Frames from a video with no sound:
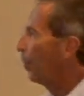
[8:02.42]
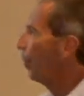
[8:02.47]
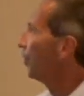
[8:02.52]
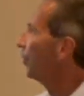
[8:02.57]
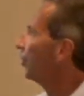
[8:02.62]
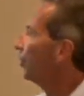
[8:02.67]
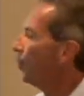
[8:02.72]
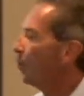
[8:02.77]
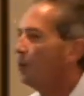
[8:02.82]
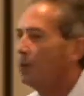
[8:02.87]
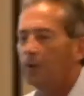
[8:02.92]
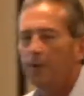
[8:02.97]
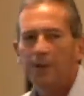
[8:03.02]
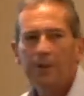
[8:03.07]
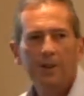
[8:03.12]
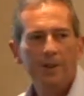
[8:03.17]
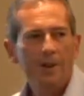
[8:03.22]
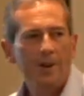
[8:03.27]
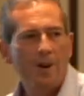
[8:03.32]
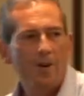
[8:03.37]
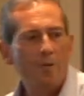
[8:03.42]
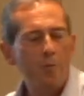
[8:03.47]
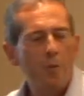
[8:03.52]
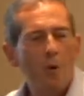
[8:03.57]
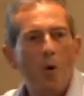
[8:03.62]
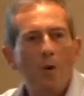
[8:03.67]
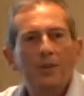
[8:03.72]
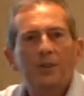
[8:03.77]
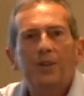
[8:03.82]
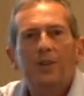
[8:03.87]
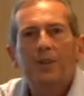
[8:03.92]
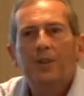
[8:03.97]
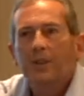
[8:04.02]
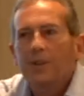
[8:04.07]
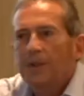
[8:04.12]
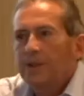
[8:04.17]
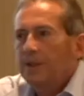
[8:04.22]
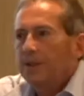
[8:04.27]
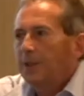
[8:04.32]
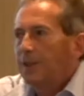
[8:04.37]
puzzle of what
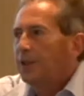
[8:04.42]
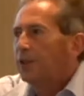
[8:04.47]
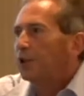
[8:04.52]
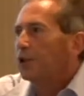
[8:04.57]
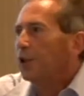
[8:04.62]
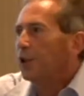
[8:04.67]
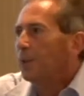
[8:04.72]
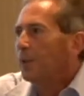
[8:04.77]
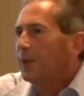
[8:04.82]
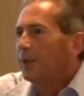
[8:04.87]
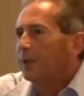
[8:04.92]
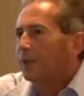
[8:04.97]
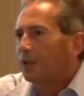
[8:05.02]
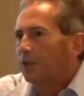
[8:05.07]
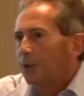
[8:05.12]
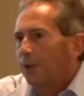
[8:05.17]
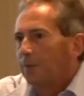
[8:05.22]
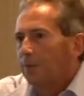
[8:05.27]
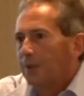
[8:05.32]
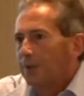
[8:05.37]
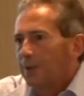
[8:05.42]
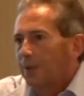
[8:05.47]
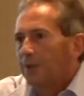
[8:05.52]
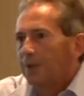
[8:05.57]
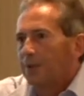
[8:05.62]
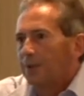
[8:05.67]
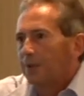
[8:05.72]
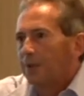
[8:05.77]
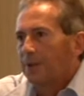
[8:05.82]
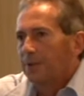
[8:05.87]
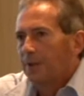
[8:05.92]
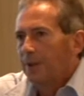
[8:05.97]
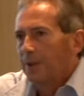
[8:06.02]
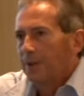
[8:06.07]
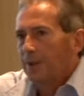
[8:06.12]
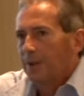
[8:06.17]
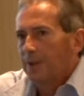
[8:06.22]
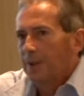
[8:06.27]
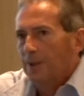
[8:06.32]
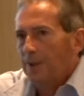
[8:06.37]
determines stock returns.
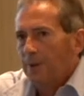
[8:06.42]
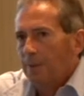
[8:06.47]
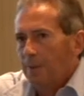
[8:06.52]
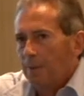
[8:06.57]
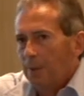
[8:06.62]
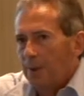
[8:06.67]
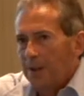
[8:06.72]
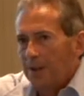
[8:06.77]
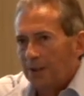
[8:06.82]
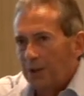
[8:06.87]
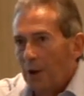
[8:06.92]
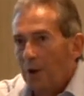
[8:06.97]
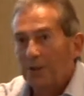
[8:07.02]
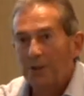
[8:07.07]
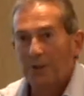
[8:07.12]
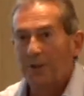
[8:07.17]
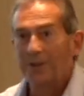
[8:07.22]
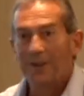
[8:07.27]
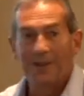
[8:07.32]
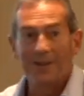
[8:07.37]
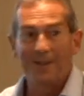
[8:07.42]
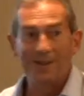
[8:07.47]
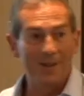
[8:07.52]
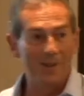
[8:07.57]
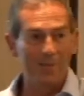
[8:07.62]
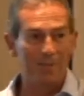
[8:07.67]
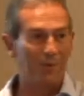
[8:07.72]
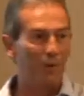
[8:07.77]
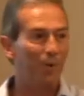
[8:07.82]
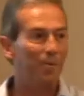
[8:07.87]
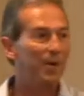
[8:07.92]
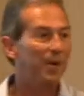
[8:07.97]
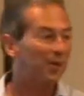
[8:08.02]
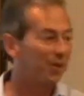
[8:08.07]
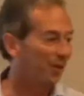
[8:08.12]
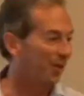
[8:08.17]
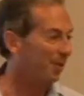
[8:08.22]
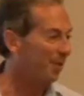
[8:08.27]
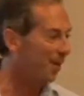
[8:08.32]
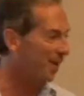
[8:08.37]
But it doesn't, and I didn't
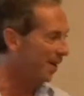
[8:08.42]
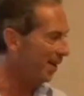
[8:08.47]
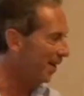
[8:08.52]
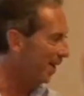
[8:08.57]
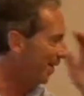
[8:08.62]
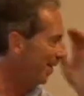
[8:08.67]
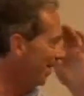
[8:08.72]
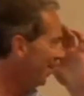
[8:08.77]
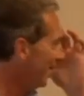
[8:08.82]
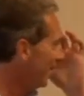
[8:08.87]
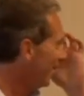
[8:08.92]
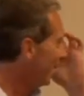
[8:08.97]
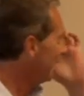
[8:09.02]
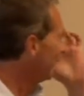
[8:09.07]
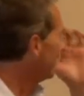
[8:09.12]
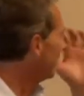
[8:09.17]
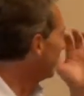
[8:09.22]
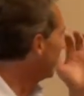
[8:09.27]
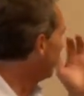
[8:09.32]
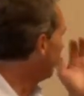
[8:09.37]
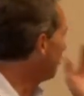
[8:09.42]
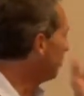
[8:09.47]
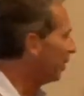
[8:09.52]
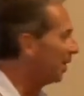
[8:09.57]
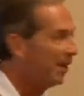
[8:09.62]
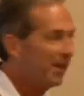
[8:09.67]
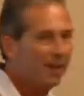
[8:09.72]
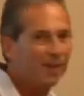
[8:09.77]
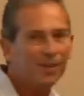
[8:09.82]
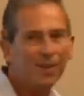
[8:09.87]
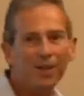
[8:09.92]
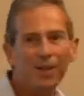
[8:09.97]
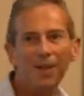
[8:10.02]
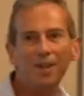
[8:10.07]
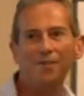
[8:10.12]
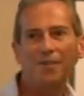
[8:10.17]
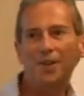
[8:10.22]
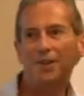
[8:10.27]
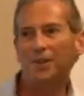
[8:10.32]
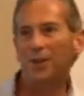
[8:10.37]
promise at the beginning, though everybody didn't
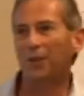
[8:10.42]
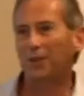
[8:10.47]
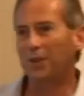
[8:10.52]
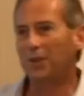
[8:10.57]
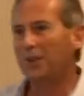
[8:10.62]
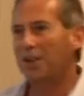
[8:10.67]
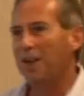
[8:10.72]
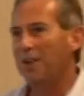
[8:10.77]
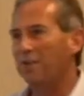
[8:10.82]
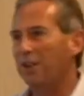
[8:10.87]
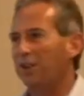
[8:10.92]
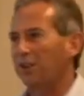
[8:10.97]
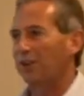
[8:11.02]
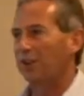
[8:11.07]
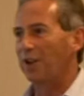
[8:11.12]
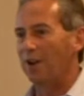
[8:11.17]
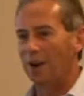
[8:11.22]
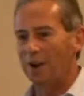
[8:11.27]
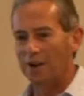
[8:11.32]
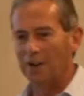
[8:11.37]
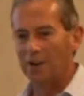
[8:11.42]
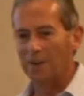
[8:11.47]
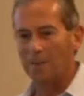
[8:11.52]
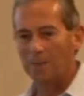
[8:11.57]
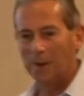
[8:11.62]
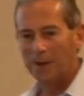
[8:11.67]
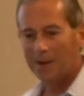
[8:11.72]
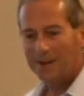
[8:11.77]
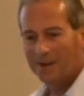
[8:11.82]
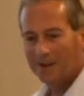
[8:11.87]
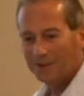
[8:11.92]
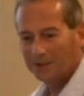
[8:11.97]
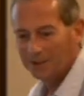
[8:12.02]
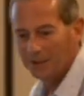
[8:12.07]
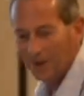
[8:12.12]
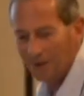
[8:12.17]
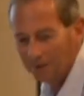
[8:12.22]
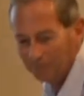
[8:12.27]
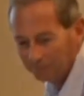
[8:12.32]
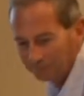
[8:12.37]
leave, it doesn't give us a complete
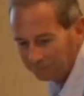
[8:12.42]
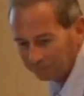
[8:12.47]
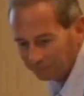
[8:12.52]
answer.